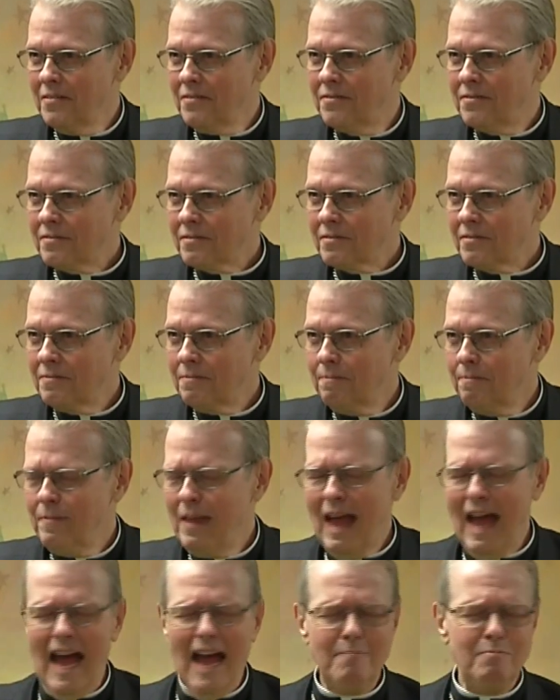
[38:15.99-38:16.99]
on touching
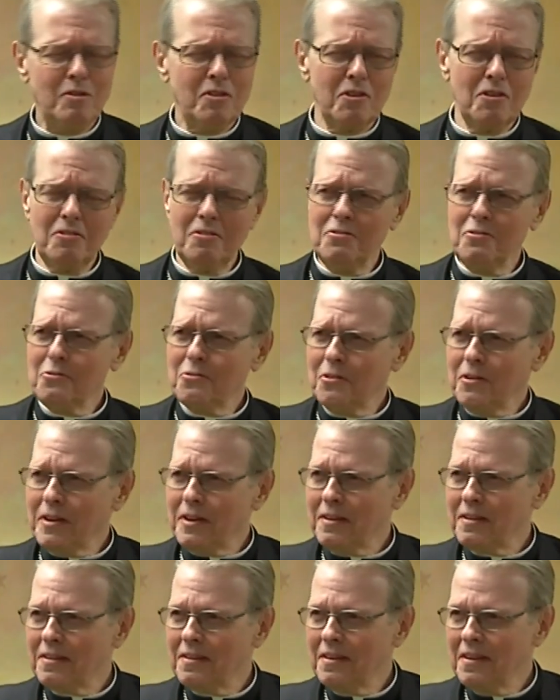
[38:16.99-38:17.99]
base? Absolutely,
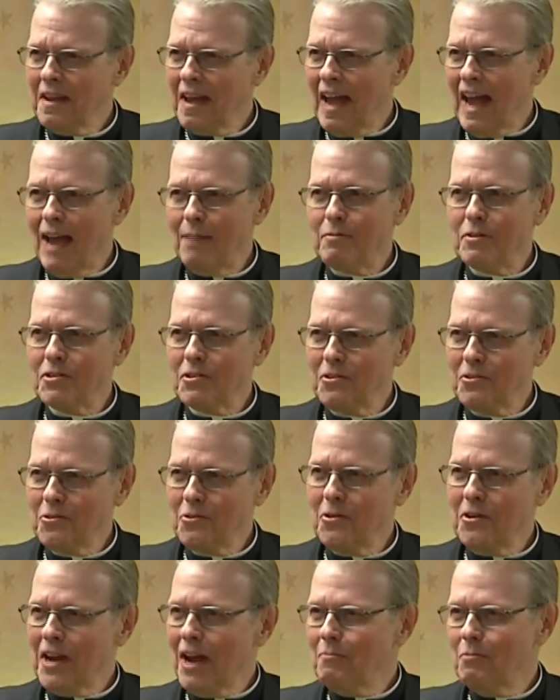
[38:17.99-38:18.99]

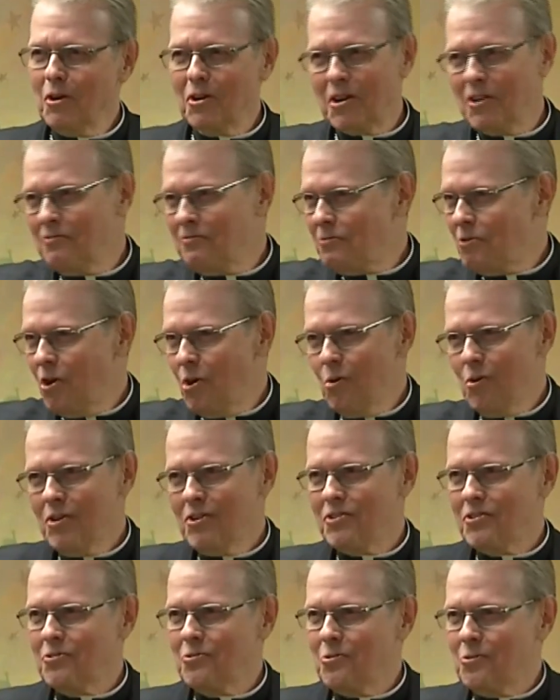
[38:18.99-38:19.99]
absolutely. I'm looking
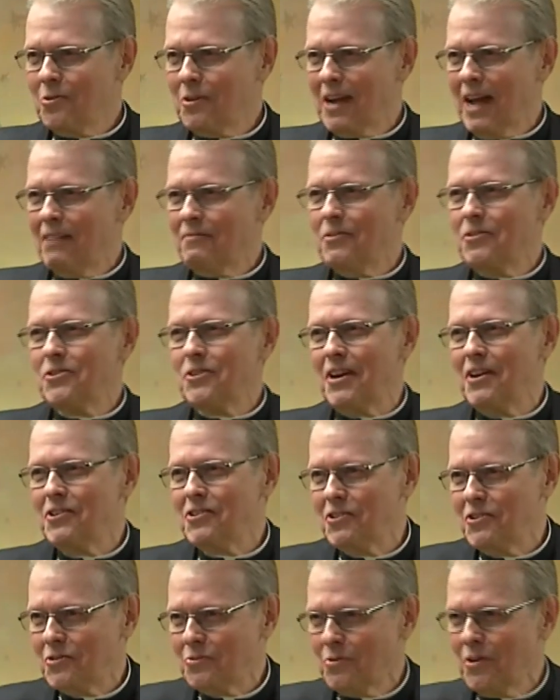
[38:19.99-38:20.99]
forward to
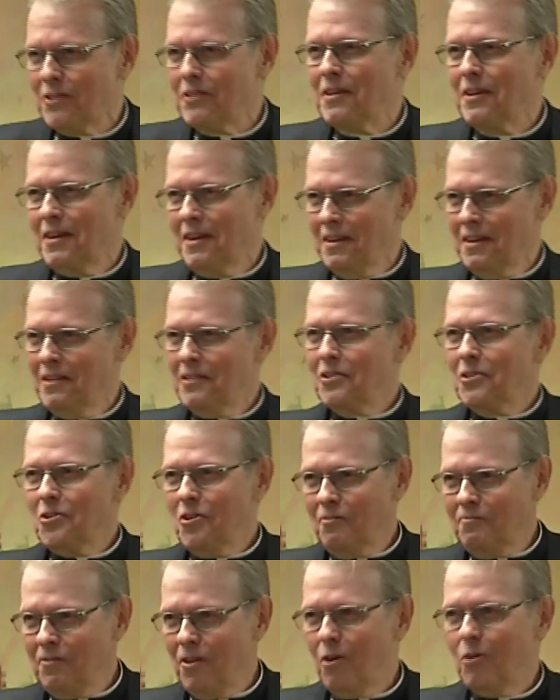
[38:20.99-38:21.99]
conversations with the
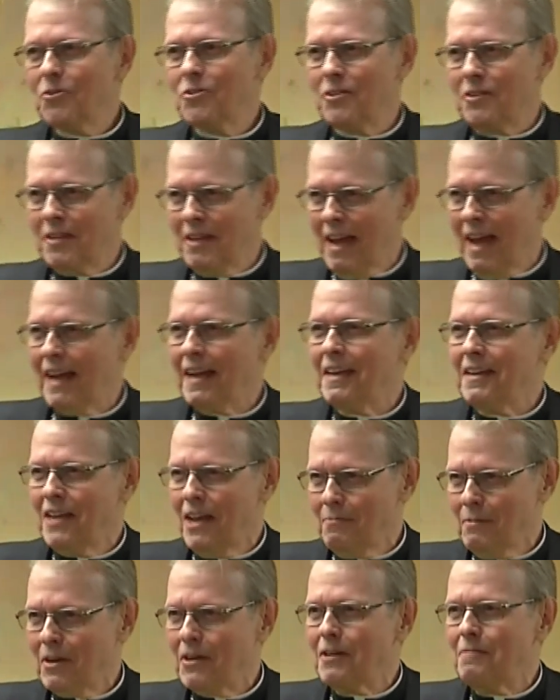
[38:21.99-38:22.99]
good folks in the
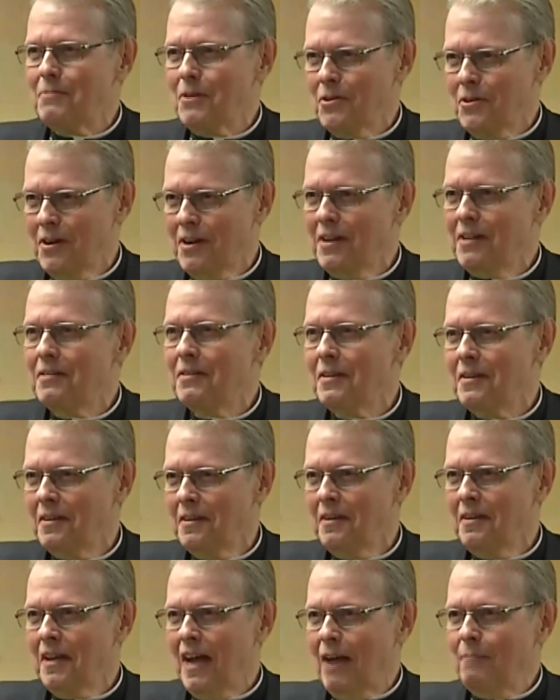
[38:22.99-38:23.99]
academic community.
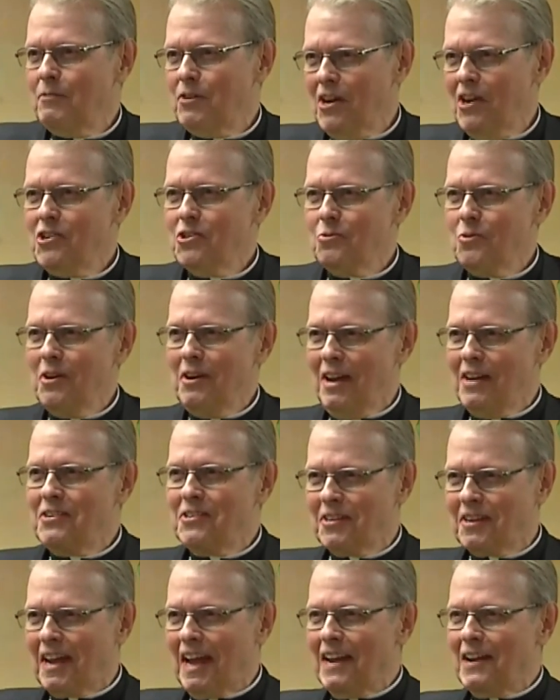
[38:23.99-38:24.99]
I'm Jesuit
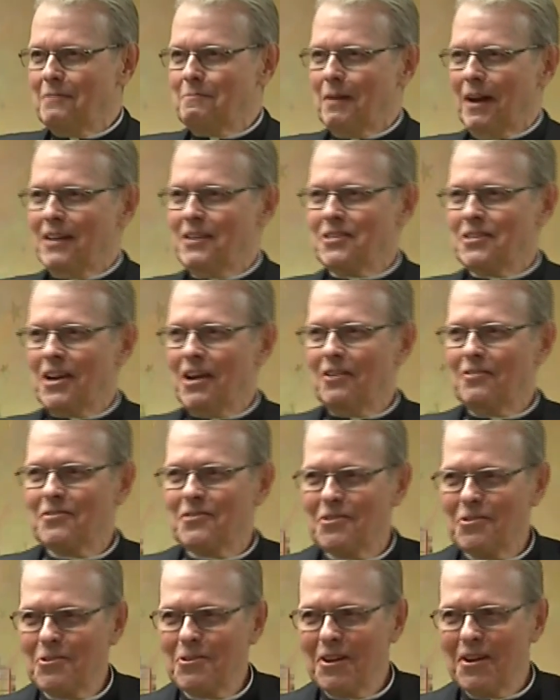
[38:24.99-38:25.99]
educated myself
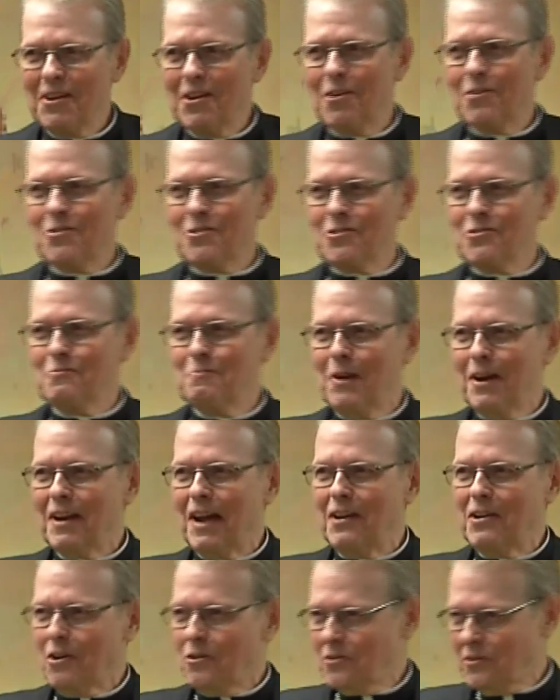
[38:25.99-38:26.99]
too, you know, too, but
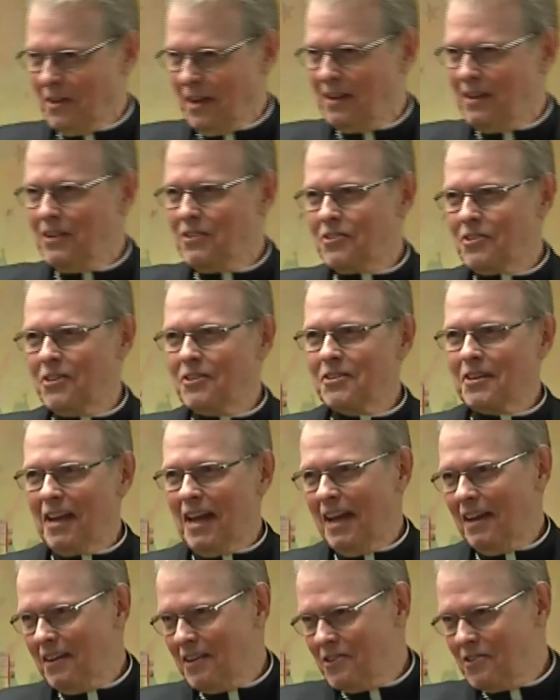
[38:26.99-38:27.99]
I know Canisius
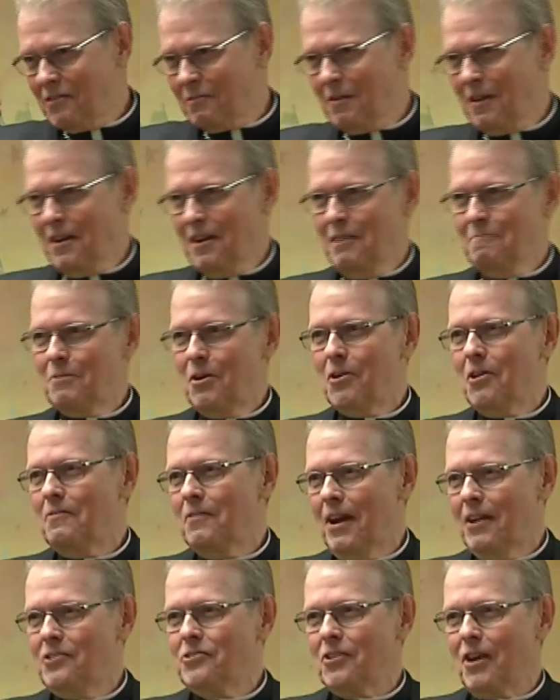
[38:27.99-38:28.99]
College and
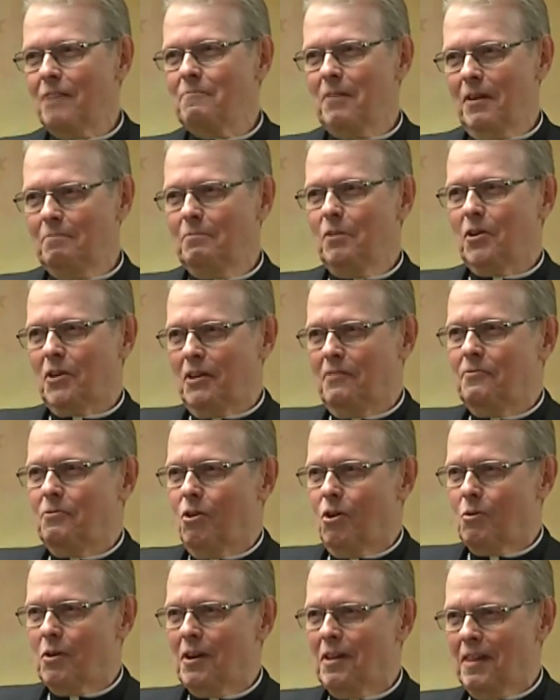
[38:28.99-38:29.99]
Bonaventure. I'm, I'm looking
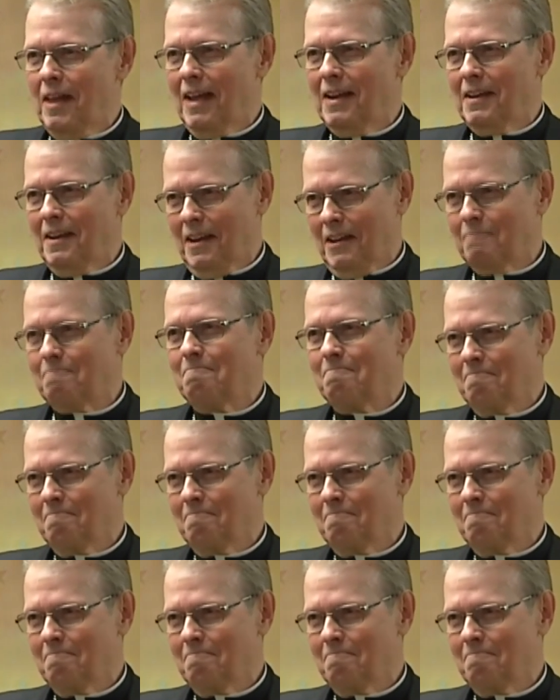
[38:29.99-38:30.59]
forward to that, yeah.